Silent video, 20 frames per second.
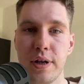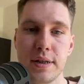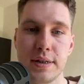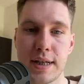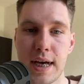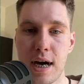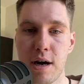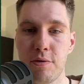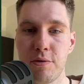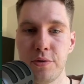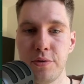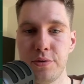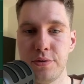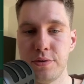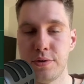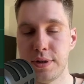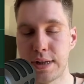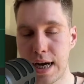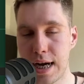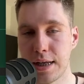
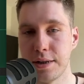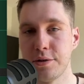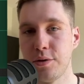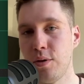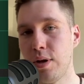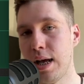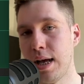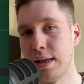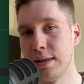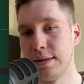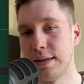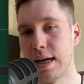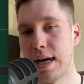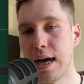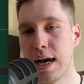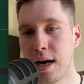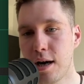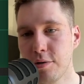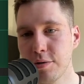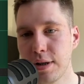title and the
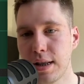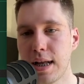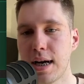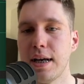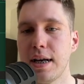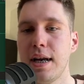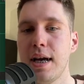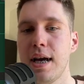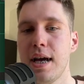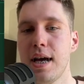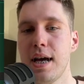outline,